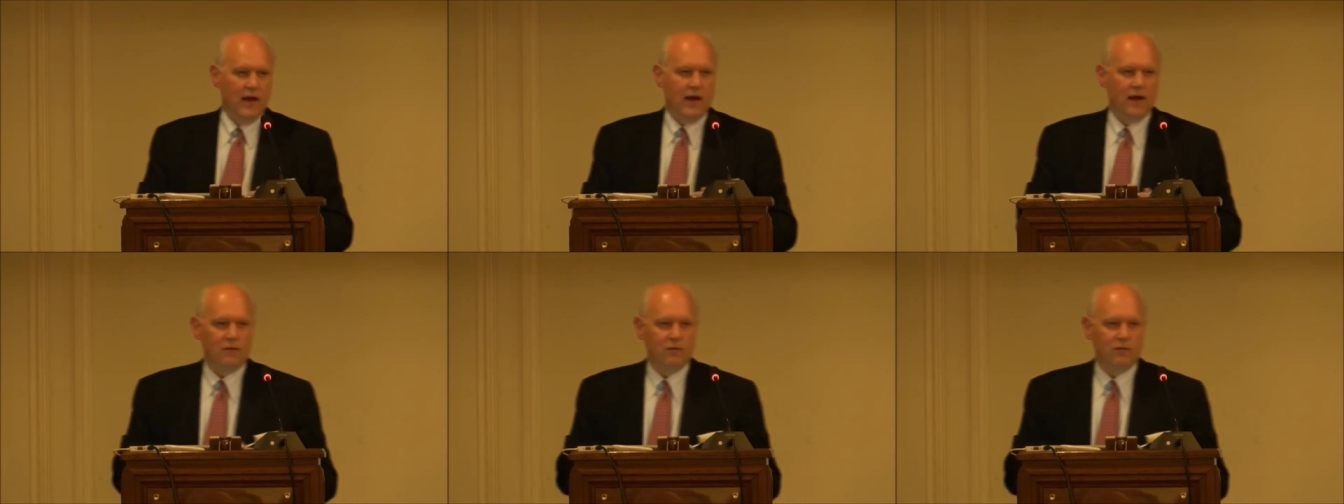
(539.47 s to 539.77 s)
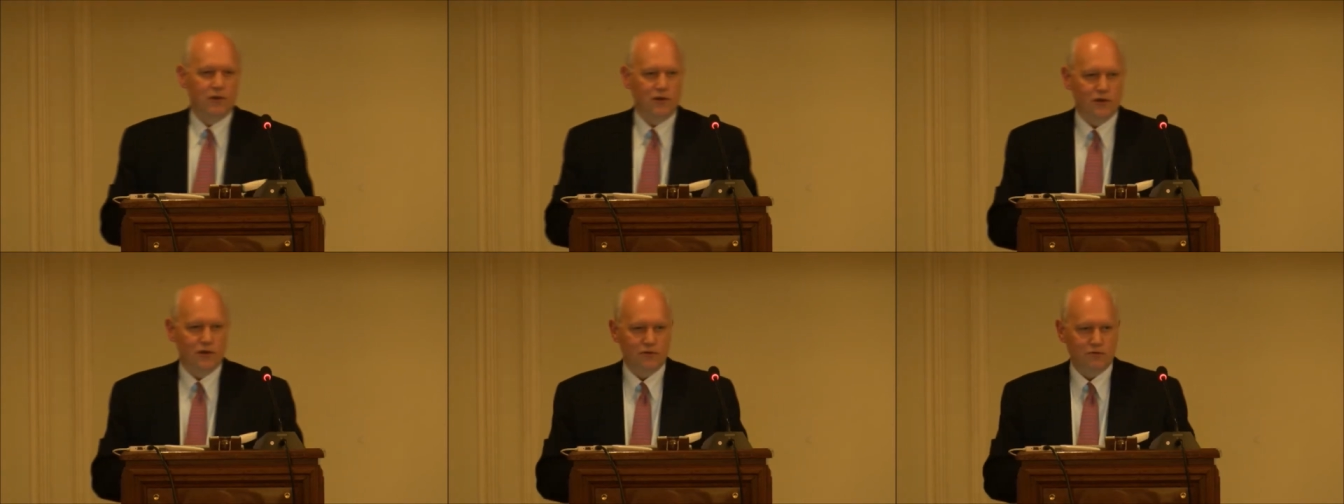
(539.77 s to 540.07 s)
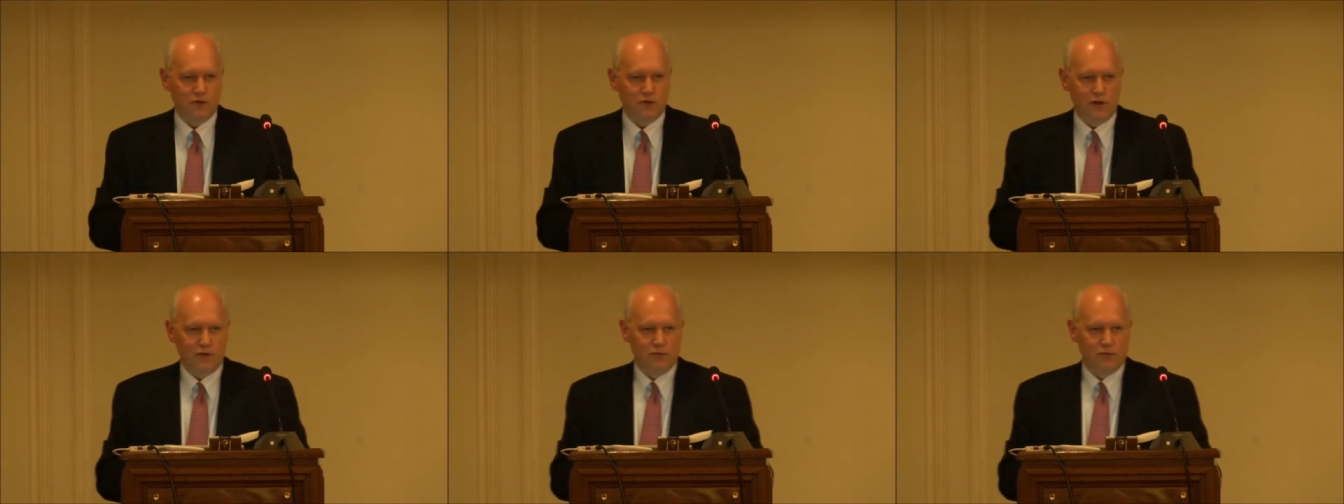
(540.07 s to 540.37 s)
uh, we
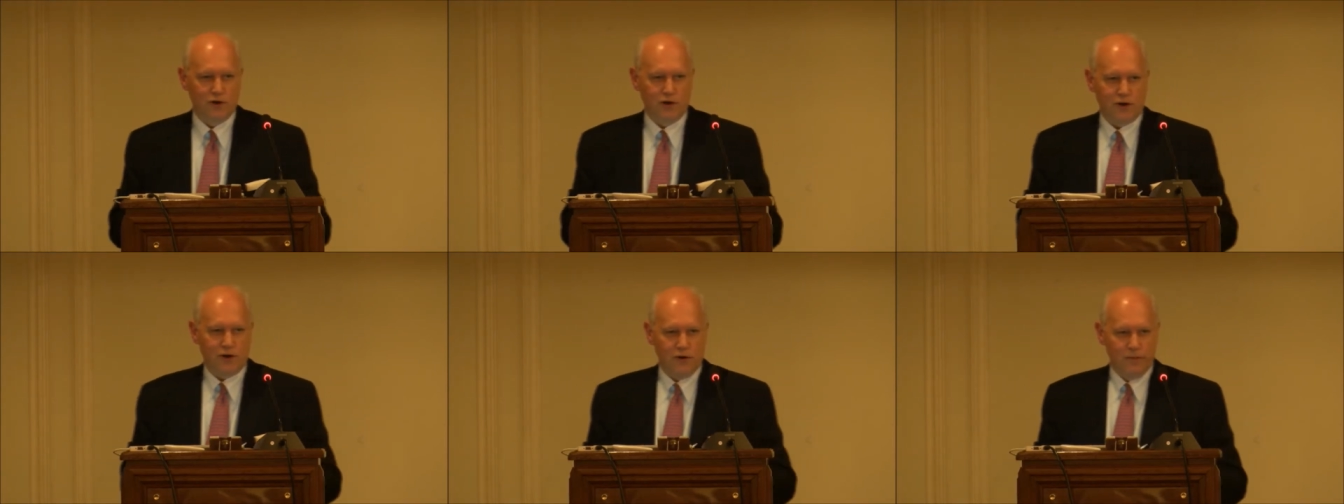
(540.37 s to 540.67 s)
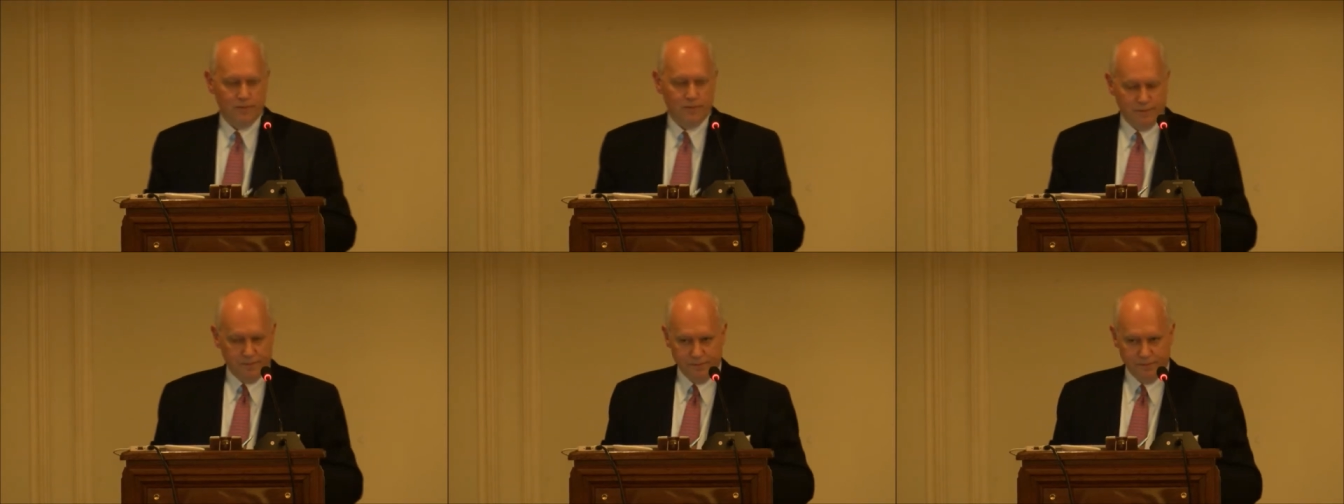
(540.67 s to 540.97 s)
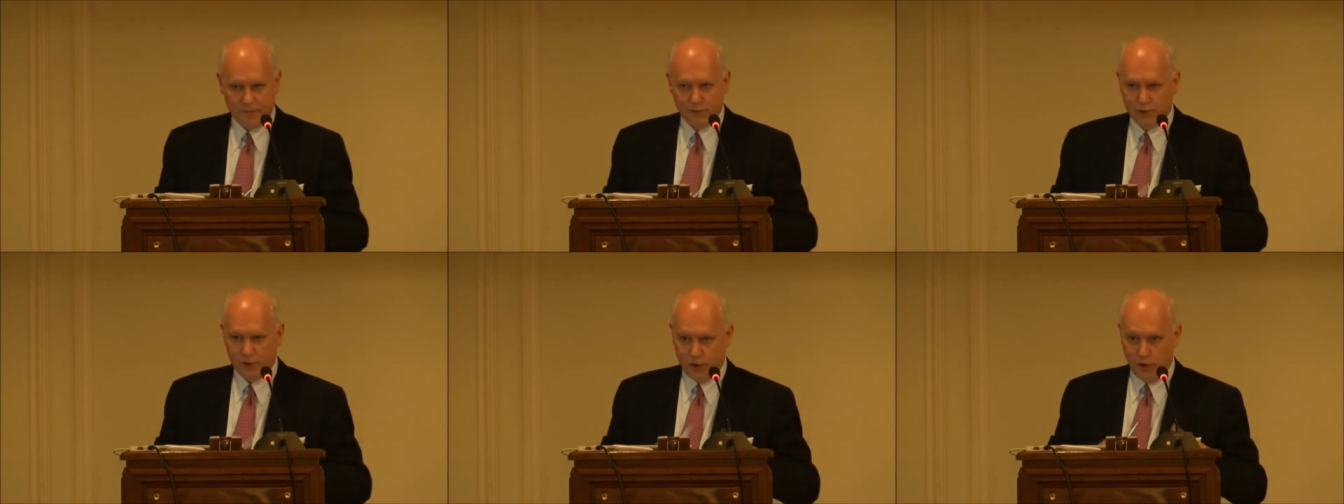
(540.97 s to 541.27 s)
don't really work.
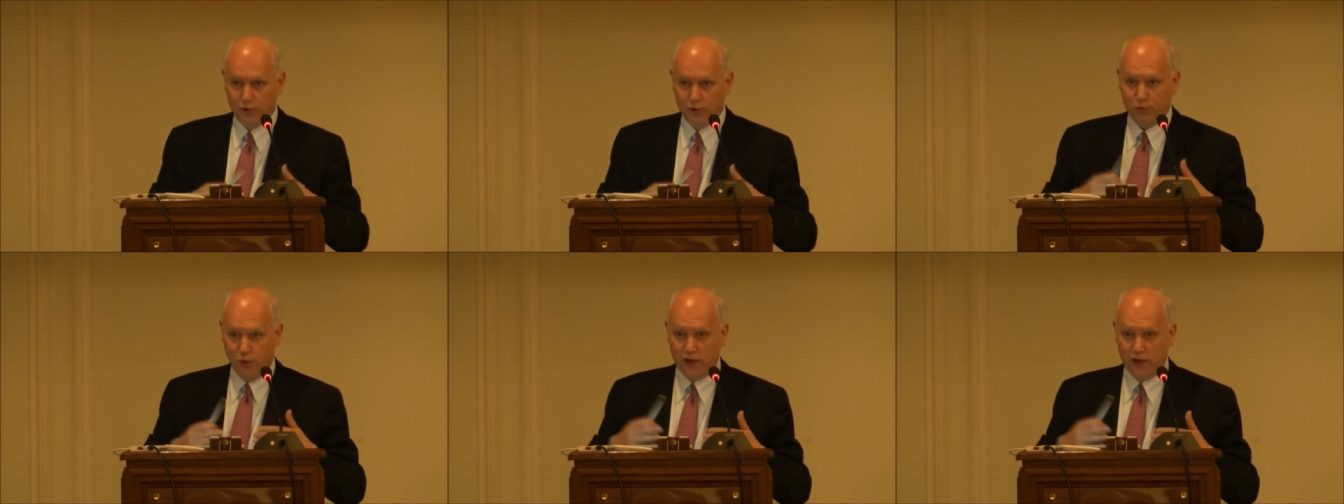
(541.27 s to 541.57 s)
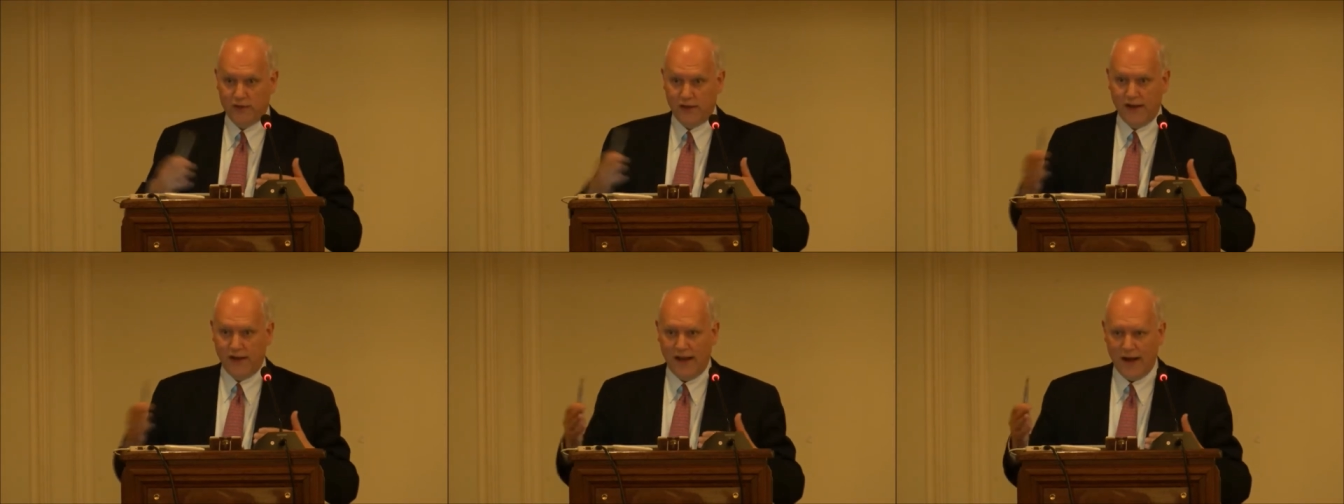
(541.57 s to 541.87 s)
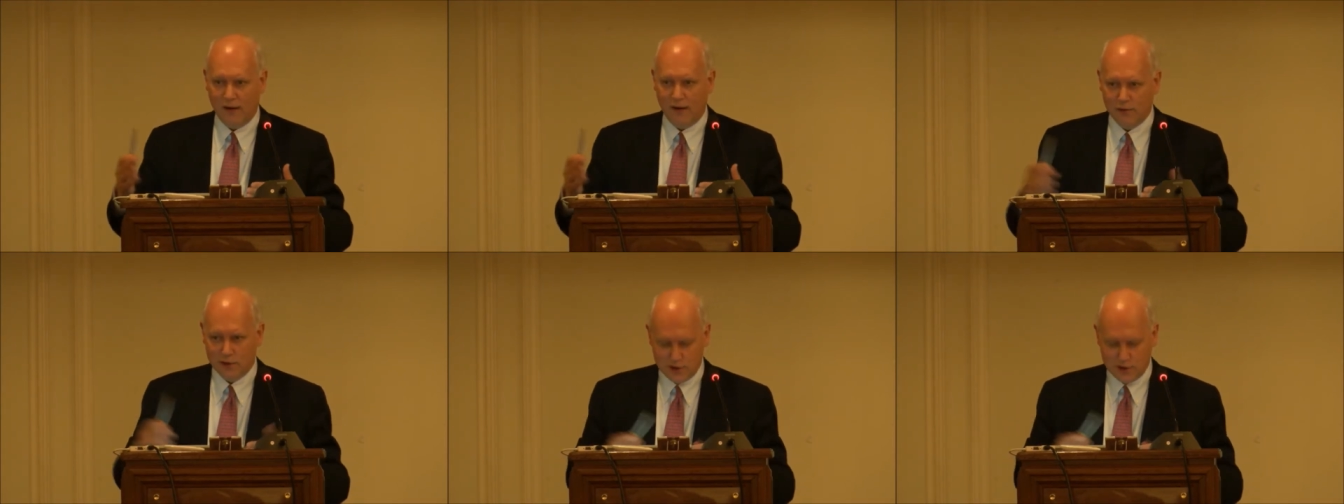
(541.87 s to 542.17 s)
We don't wait 10
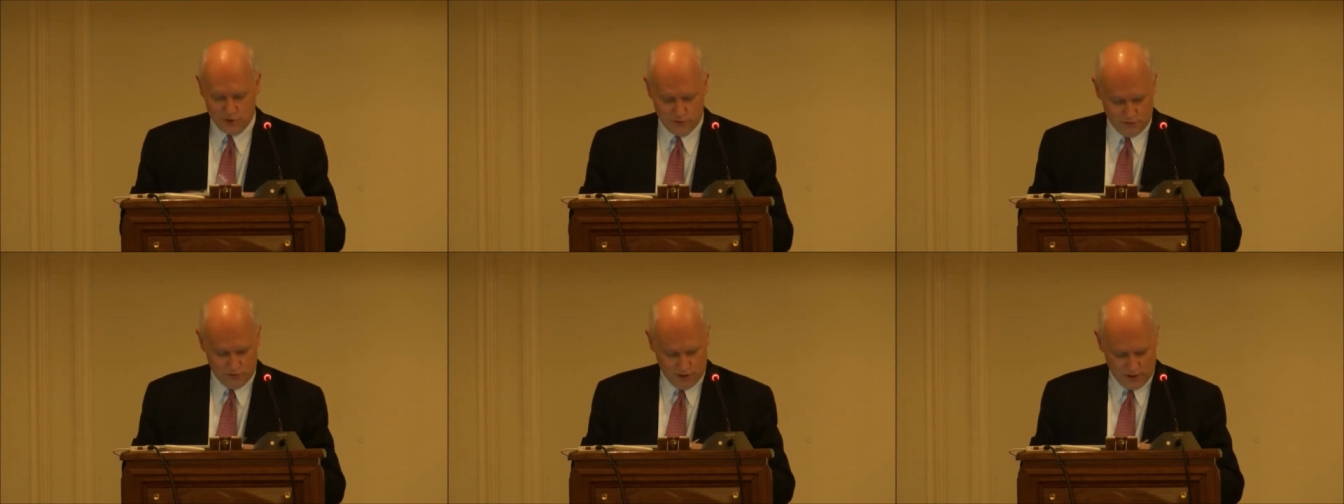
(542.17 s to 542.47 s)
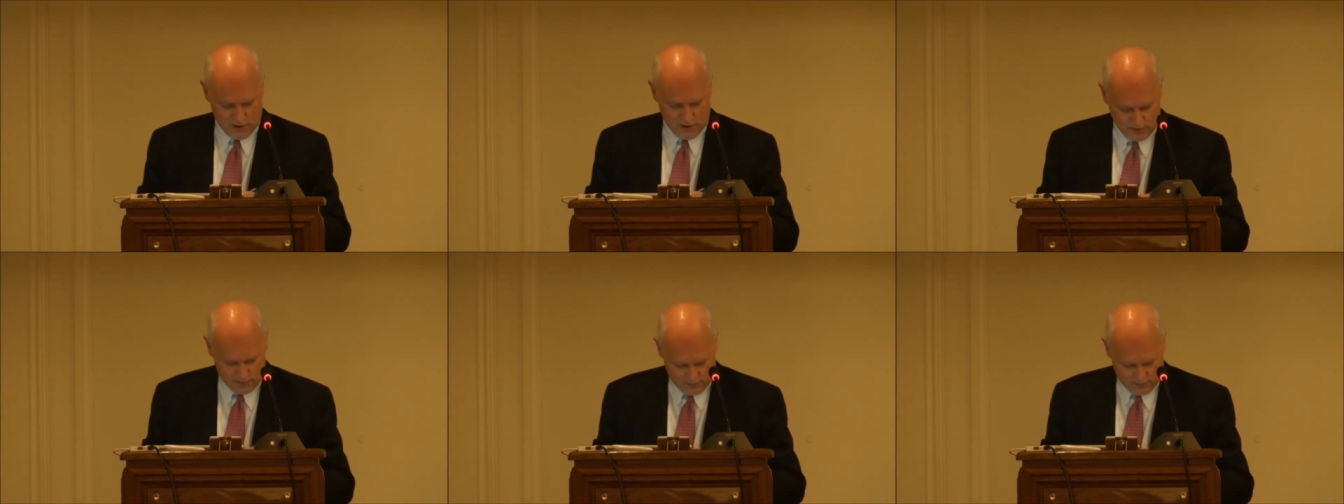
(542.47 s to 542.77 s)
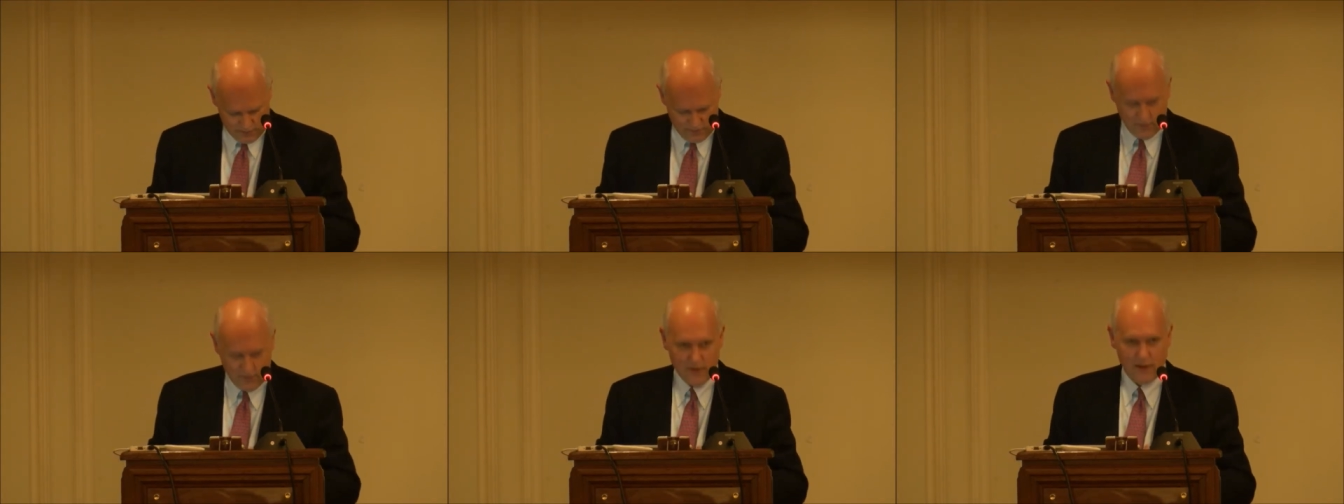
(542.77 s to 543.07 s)
hours to drink. You know?